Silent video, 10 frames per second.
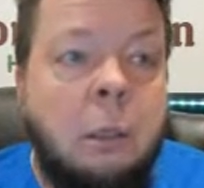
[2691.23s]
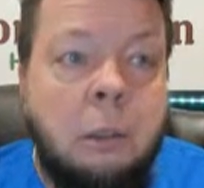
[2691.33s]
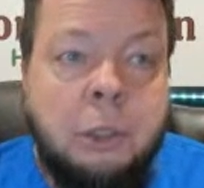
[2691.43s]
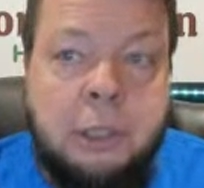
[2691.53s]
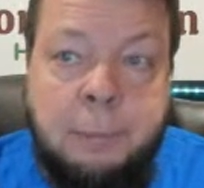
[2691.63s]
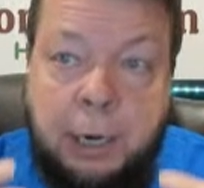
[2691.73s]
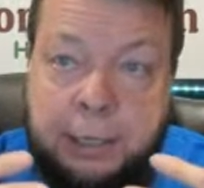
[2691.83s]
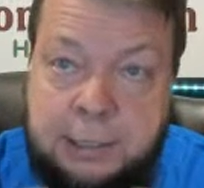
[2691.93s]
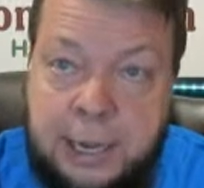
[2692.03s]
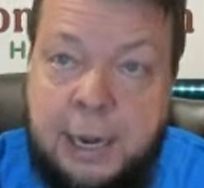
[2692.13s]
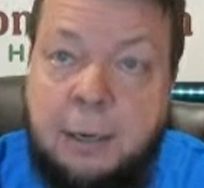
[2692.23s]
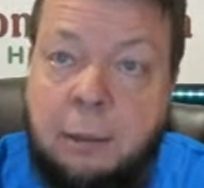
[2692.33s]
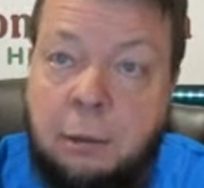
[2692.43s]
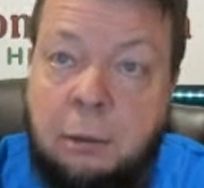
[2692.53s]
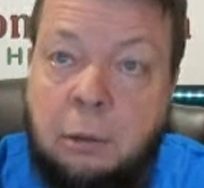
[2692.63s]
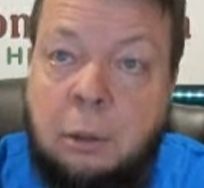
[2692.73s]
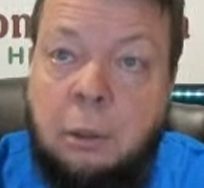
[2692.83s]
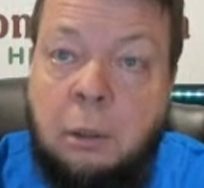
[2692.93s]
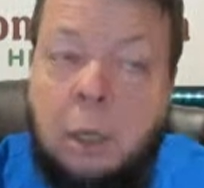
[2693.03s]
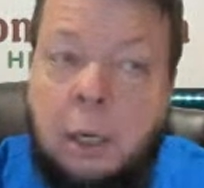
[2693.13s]
stimulates that.
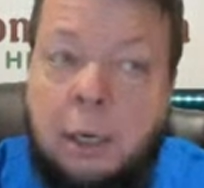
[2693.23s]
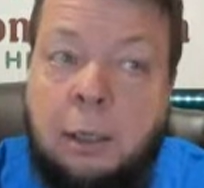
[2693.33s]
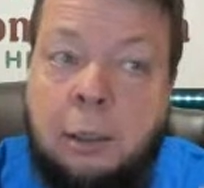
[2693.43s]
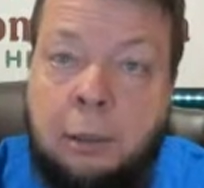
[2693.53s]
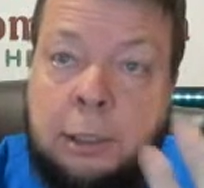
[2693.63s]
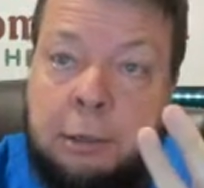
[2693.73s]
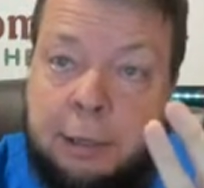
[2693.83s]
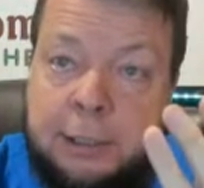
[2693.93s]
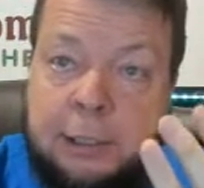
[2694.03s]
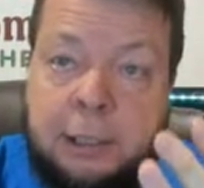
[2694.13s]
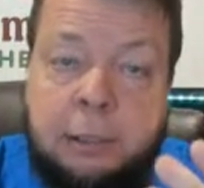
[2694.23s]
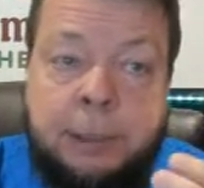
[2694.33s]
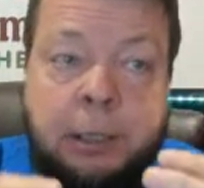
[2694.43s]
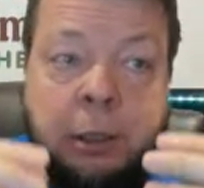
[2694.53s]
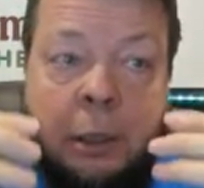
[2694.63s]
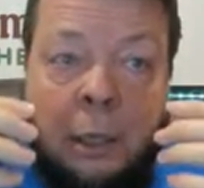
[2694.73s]
Uh, it decreases histamines.